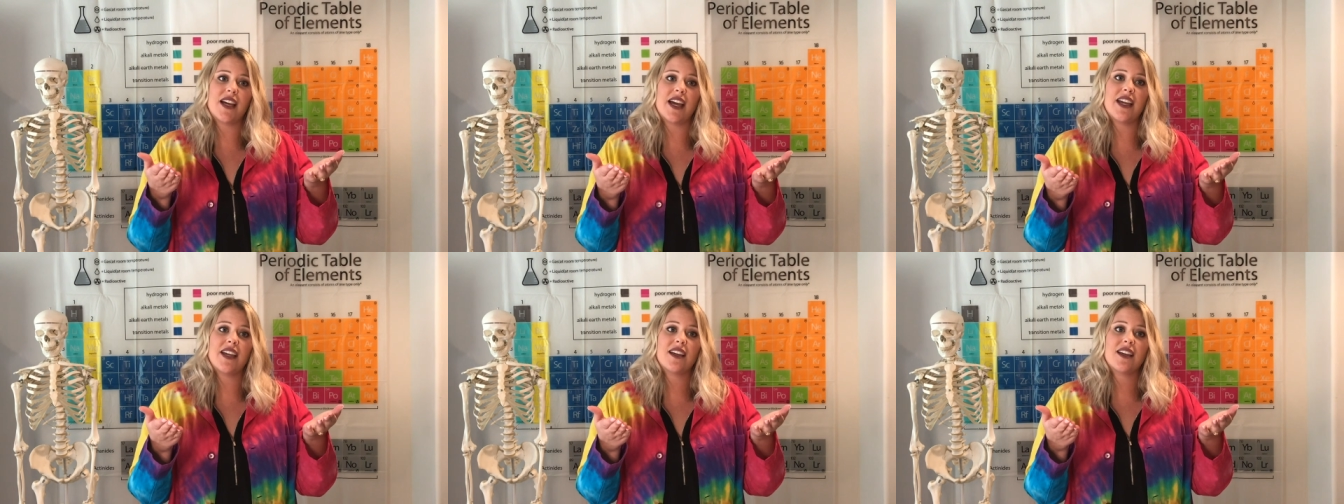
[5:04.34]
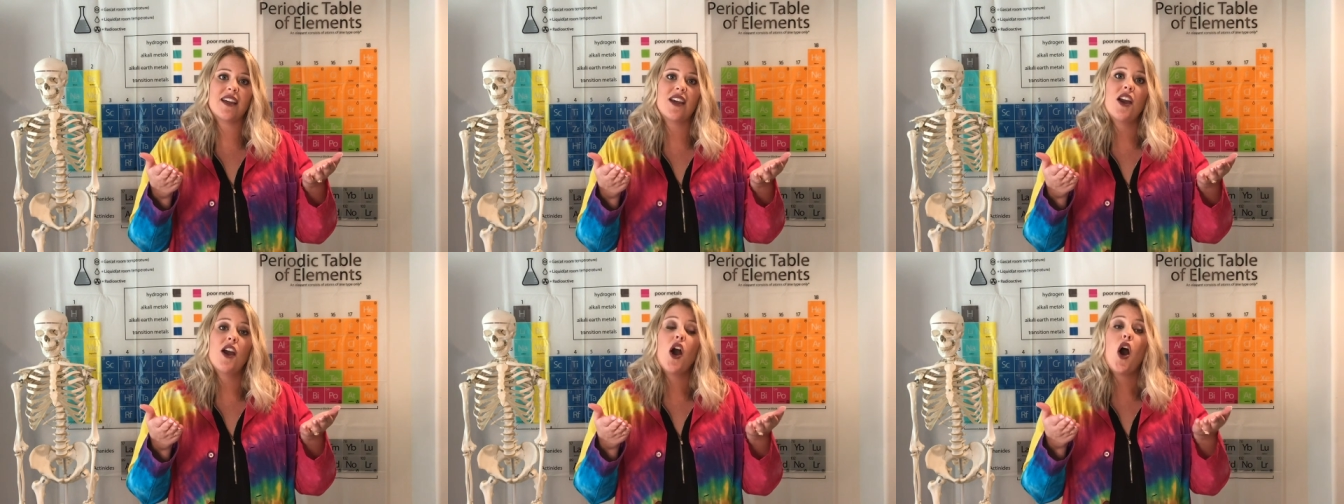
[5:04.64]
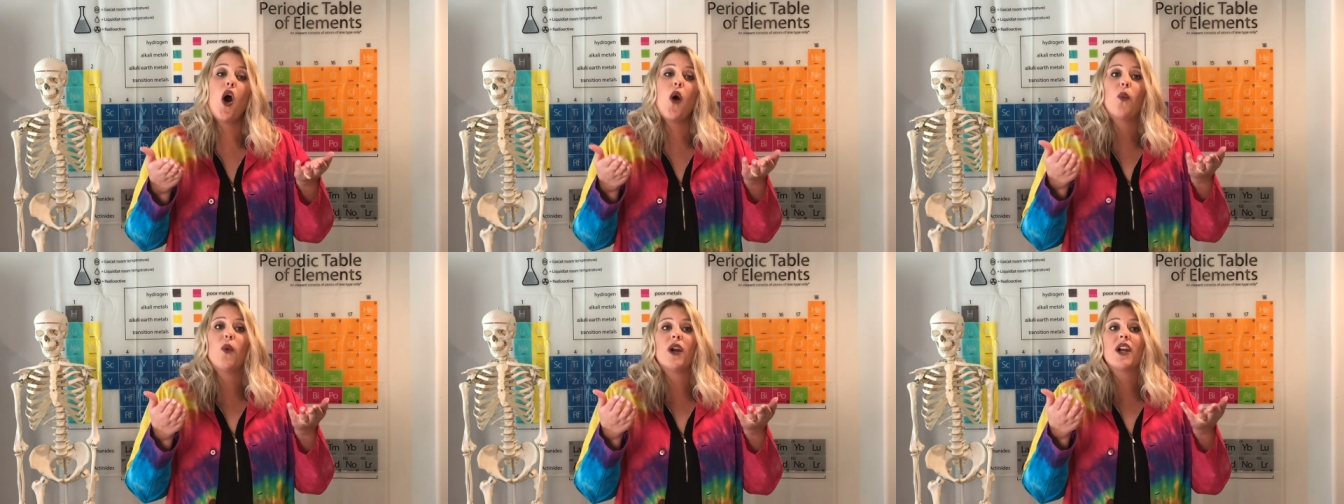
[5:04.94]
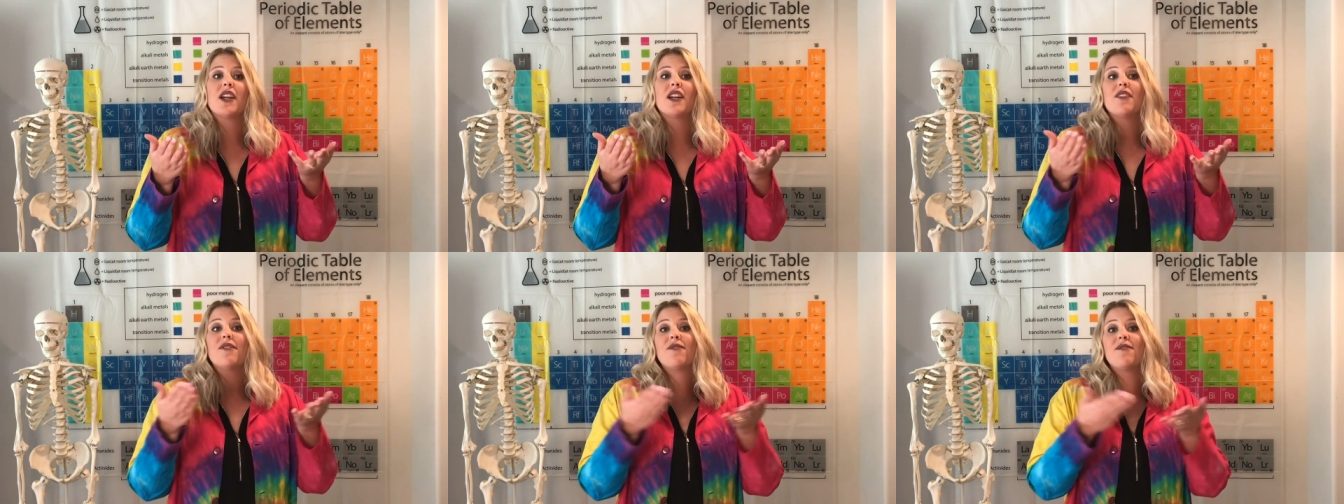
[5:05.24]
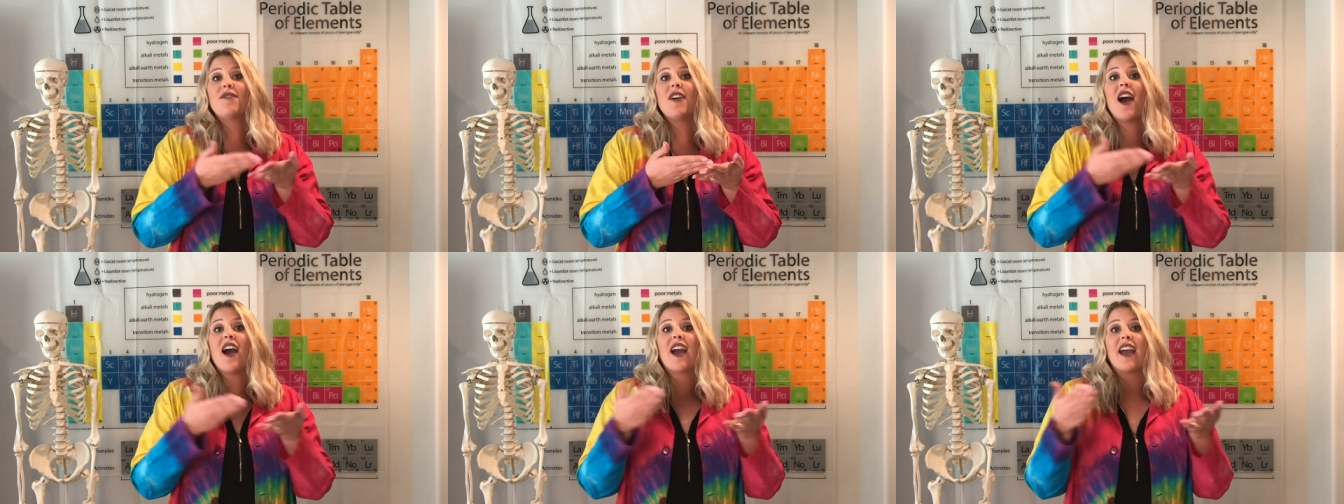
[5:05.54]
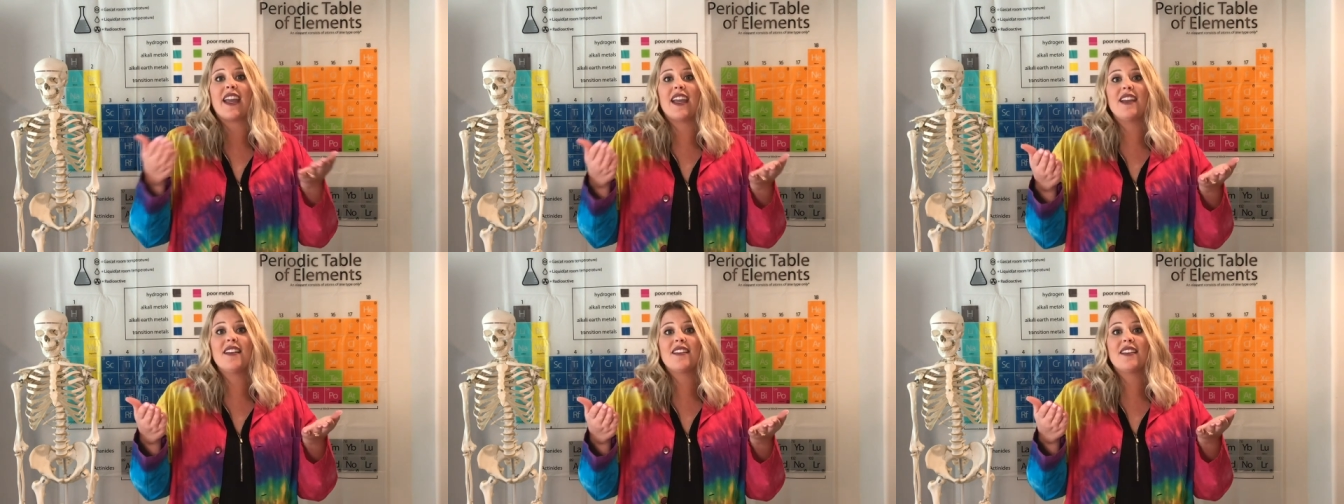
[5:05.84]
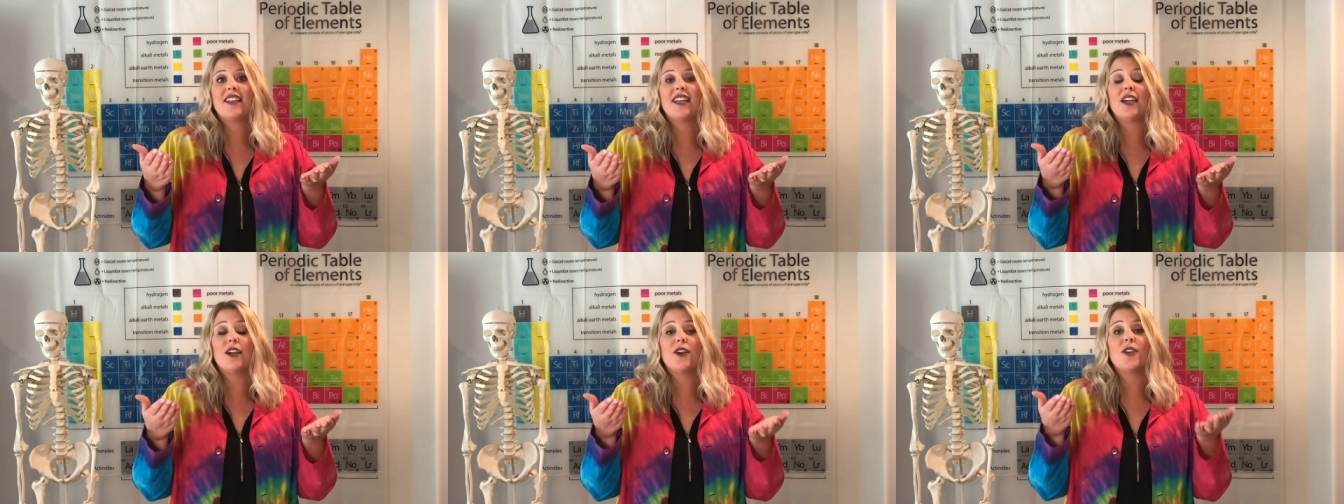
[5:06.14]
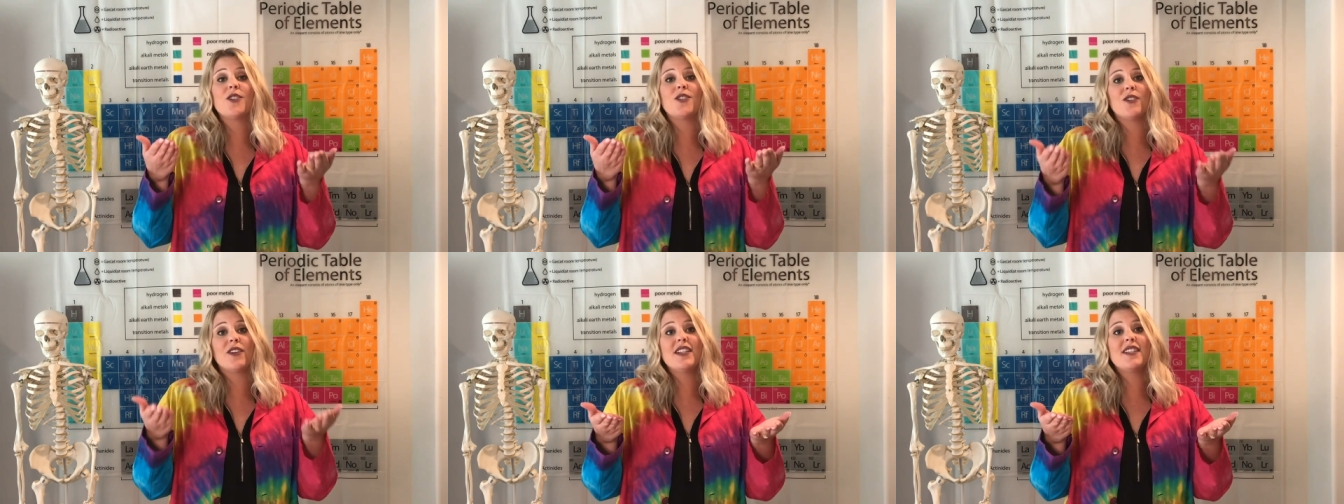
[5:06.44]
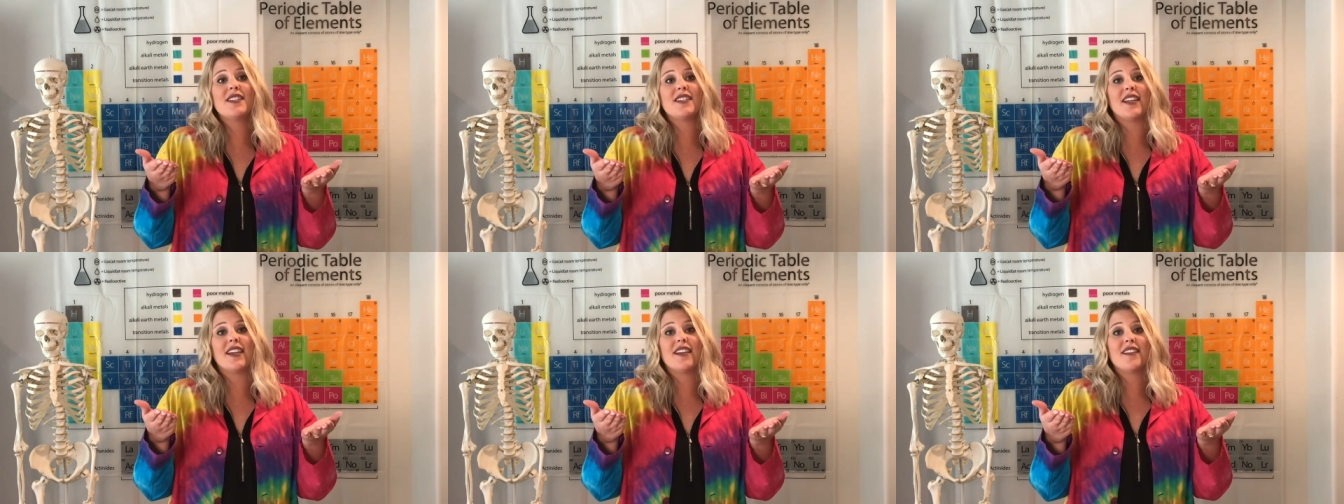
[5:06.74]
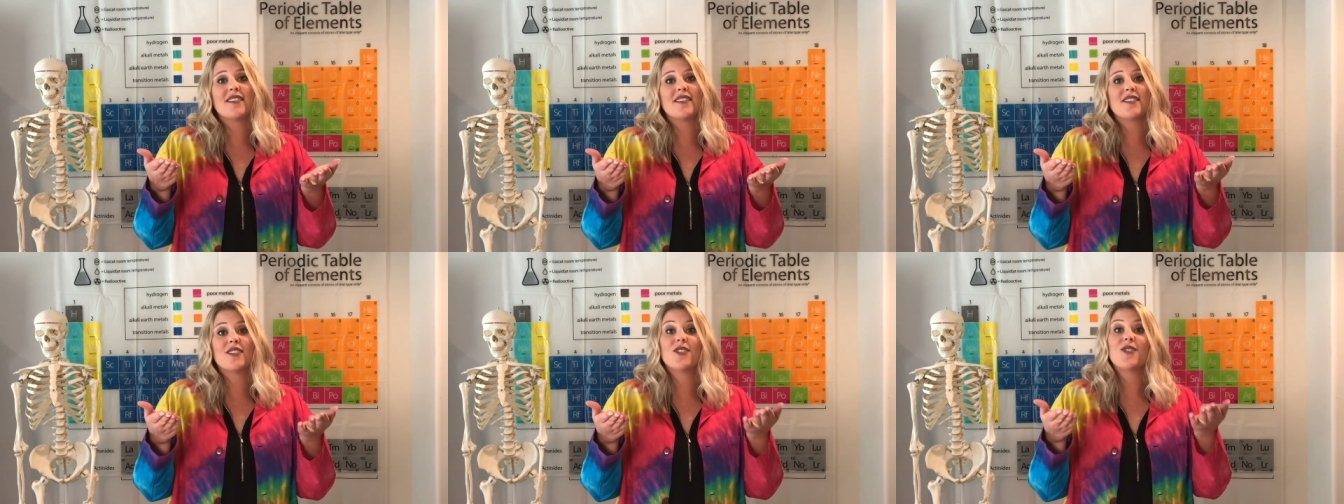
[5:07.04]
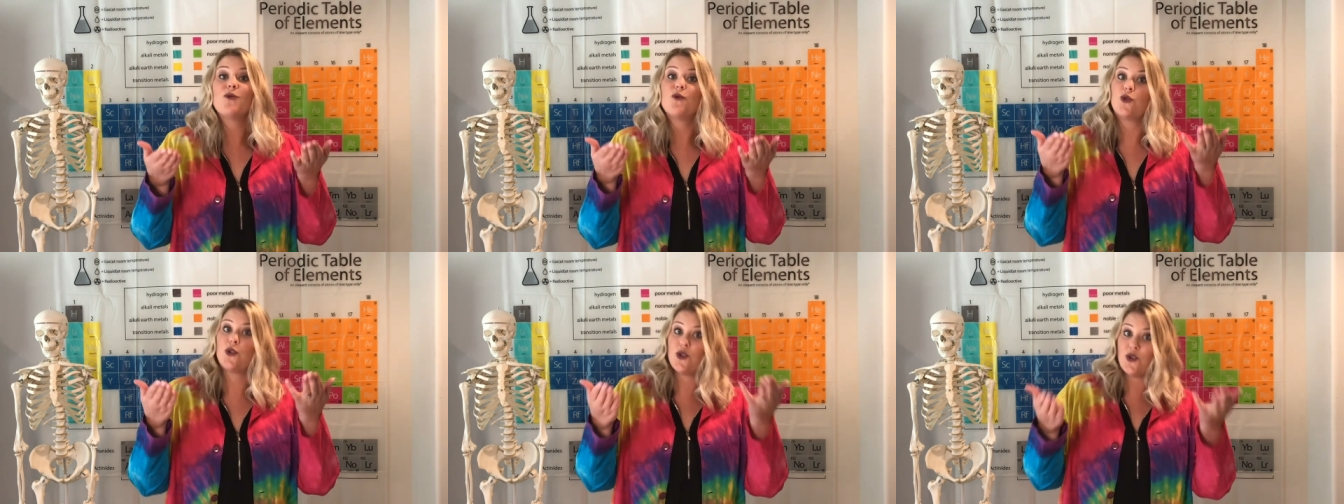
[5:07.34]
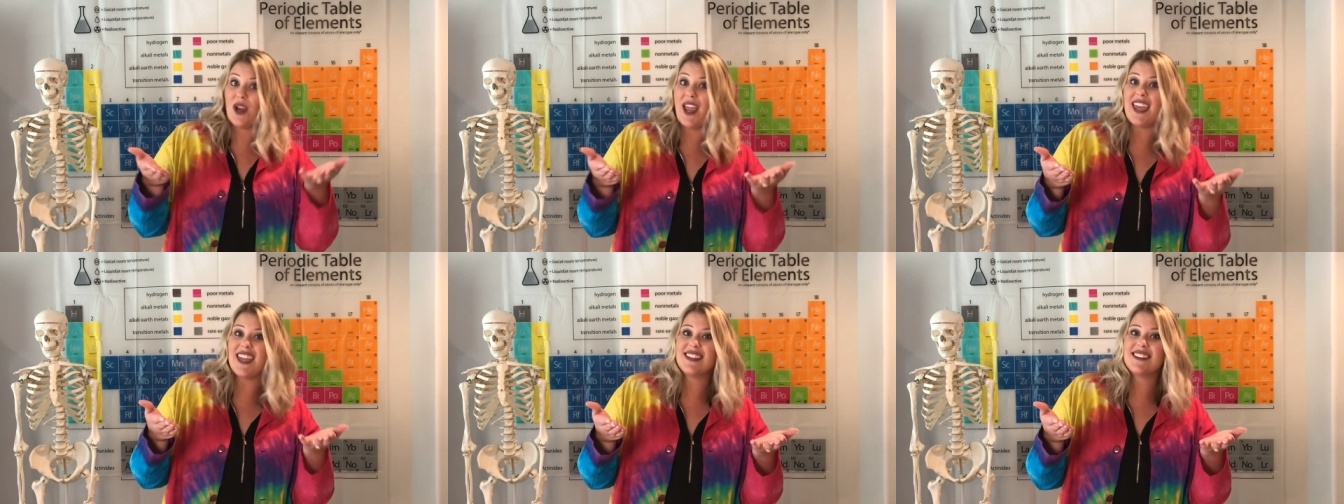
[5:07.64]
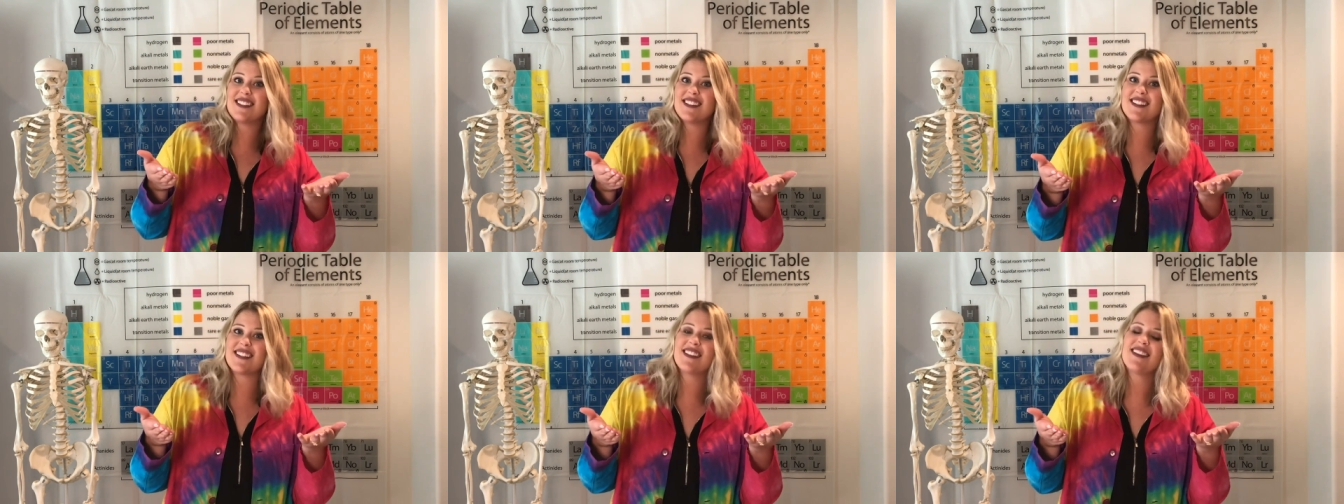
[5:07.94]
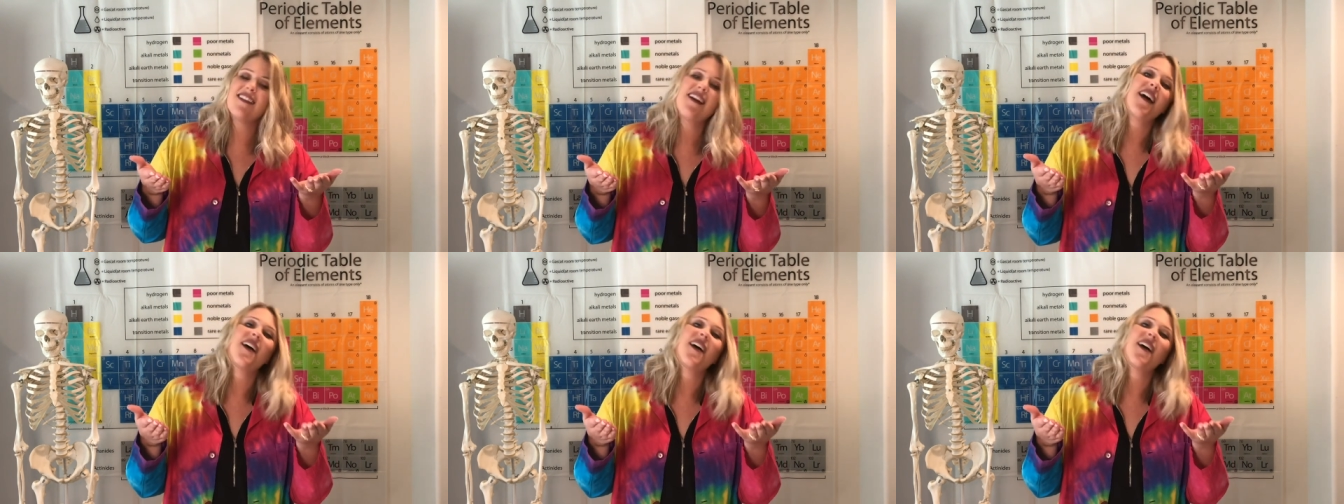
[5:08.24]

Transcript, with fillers: like? We're gonna find characteristics, traits,